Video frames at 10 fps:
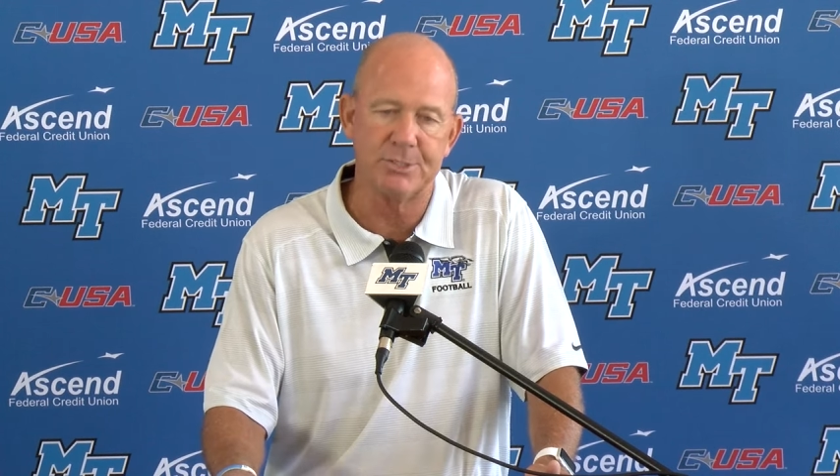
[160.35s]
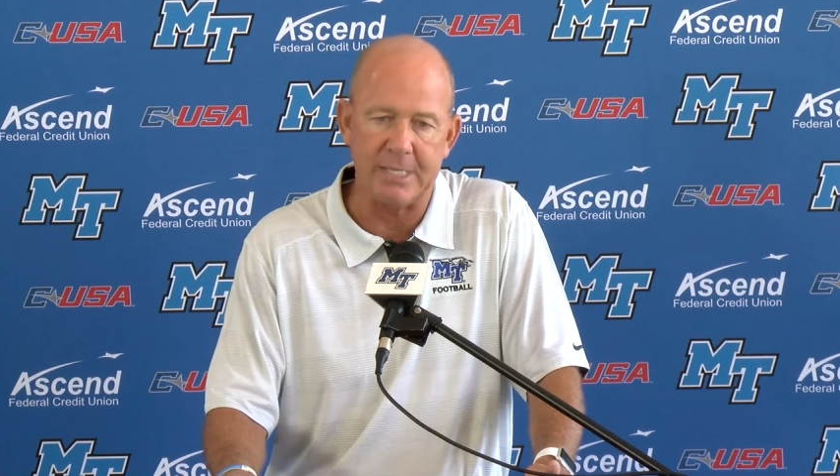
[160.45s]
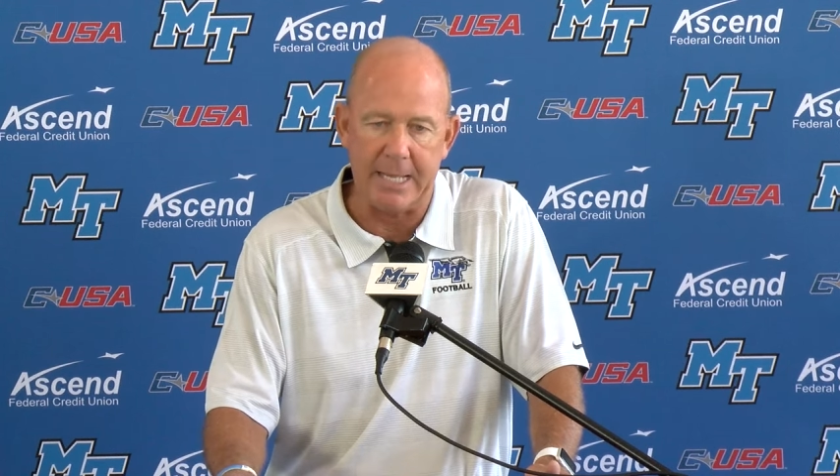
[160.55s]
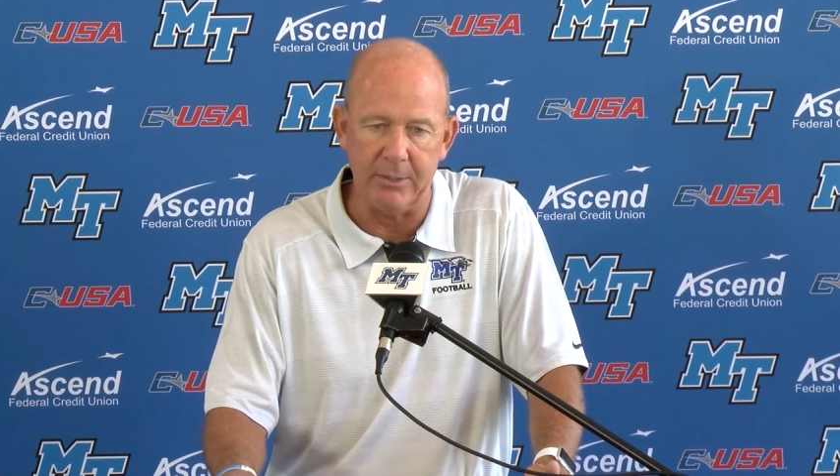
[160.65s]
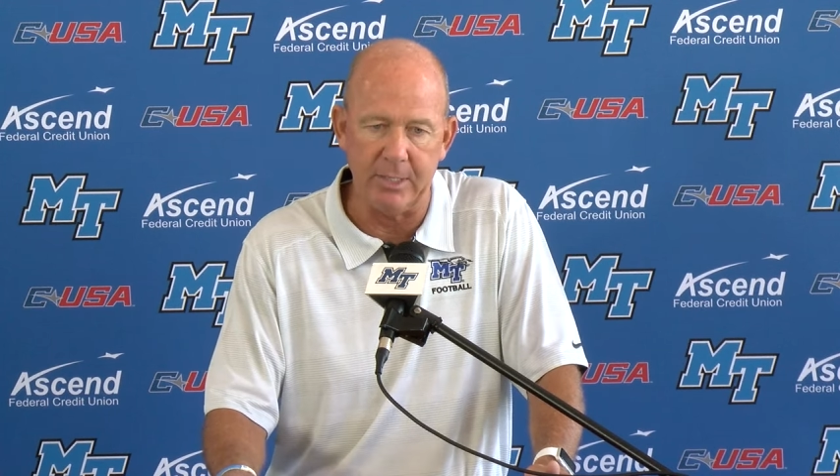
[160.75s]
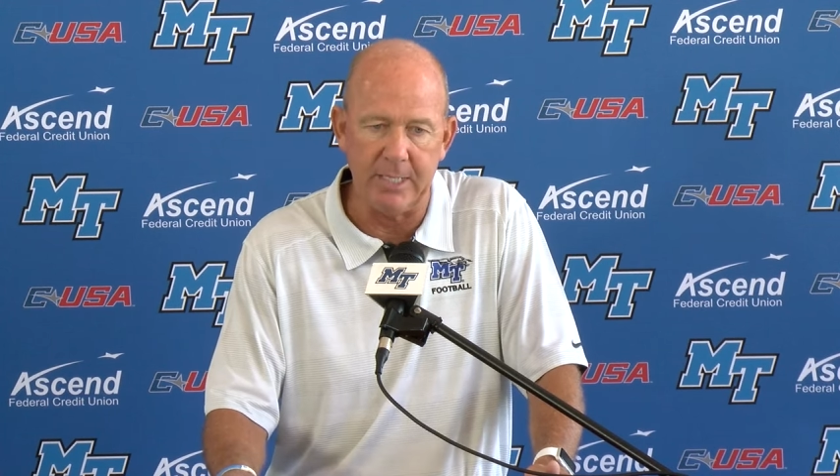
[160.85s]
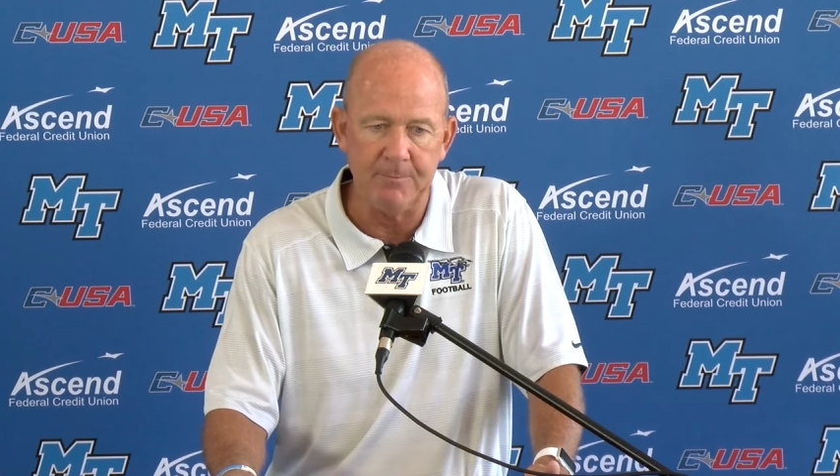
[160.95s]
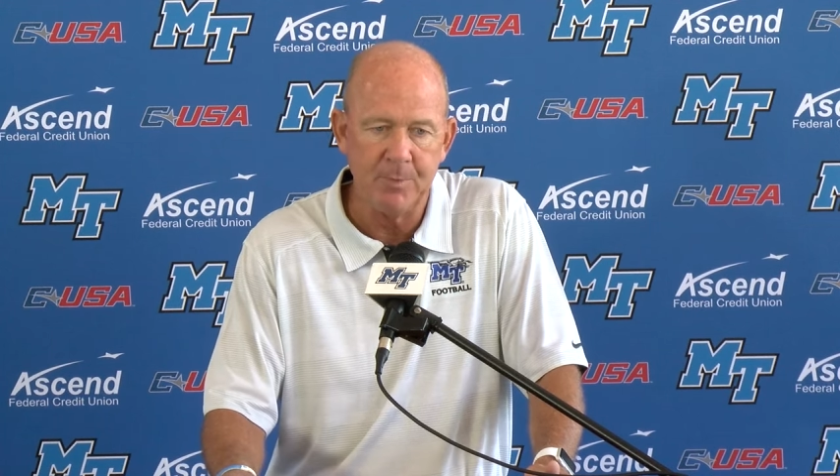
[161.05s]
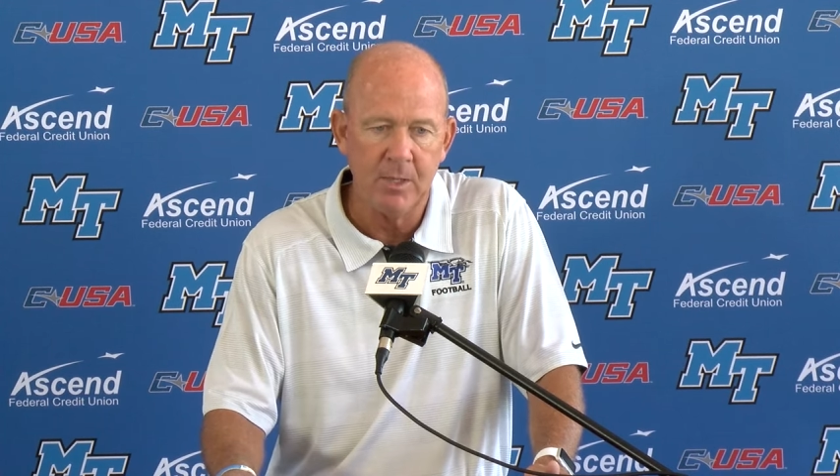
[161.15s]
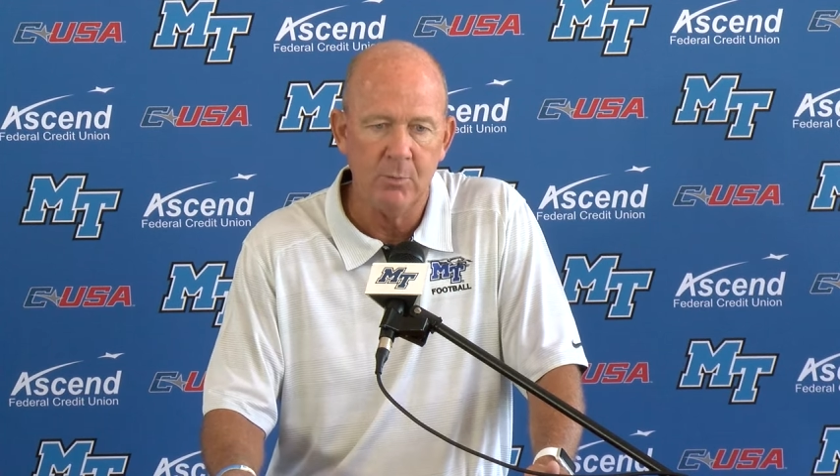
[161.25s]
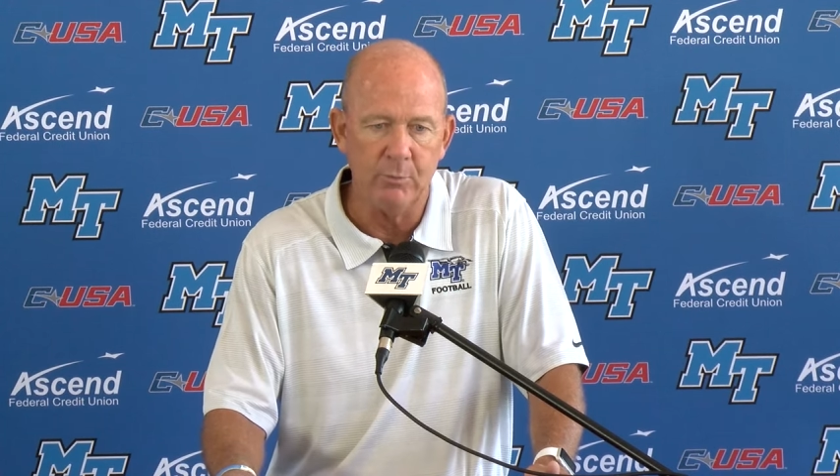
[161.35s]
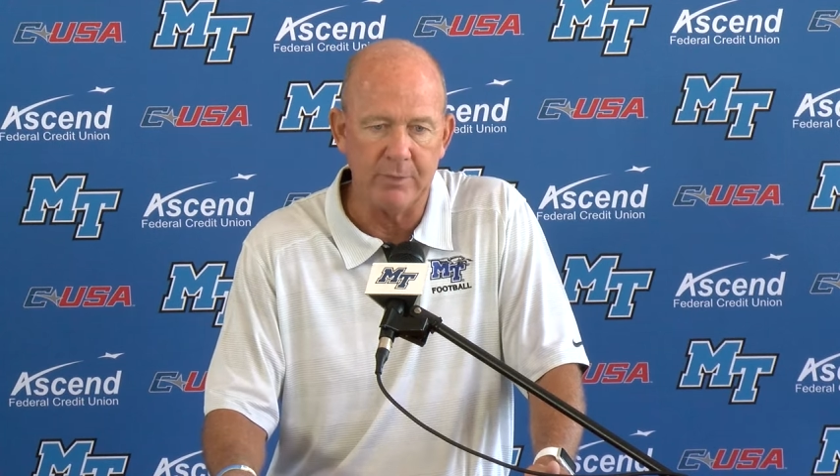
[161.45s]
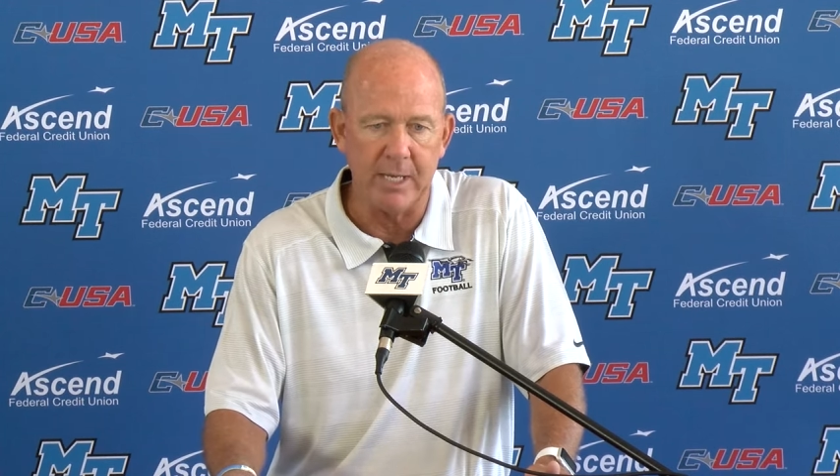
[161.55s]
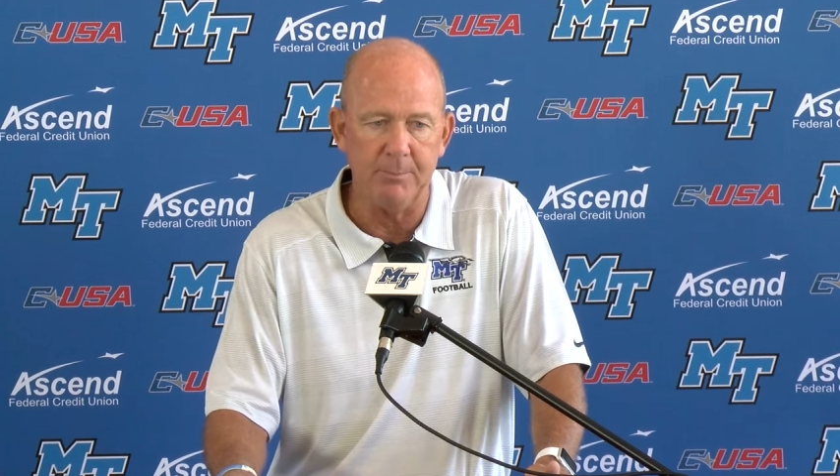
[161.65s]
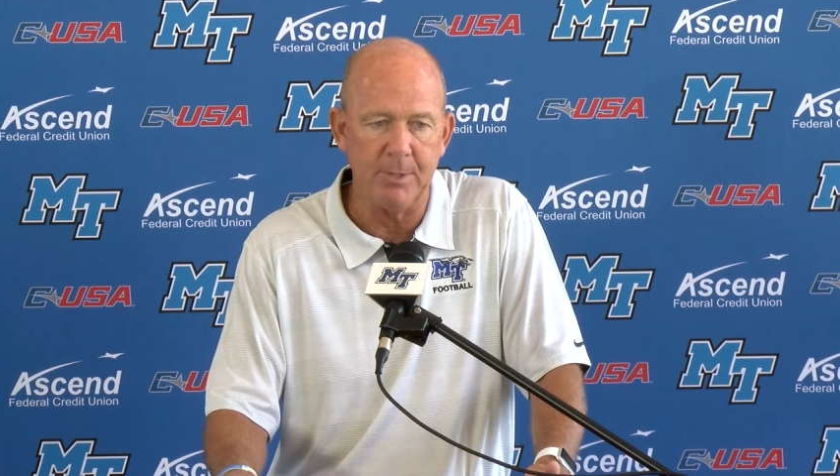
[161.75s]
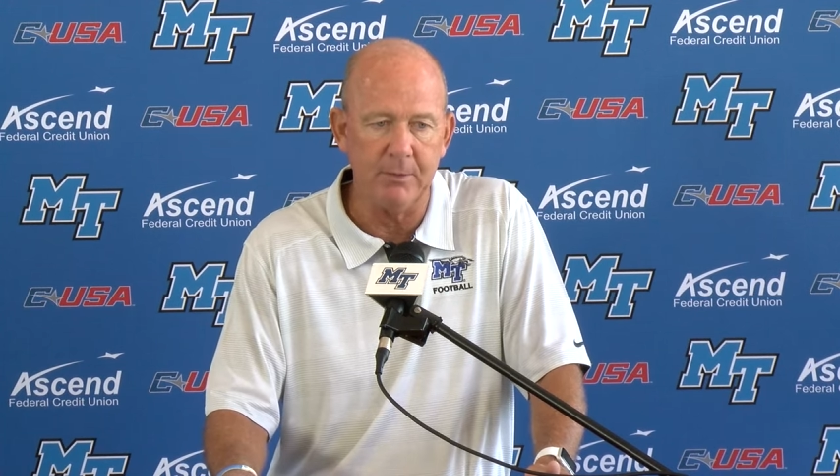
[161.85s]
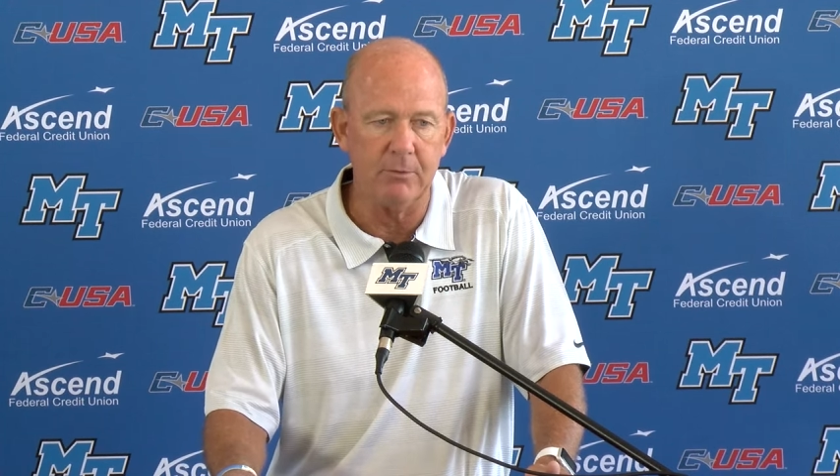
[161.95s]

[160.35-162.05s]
Saturday. We've got to be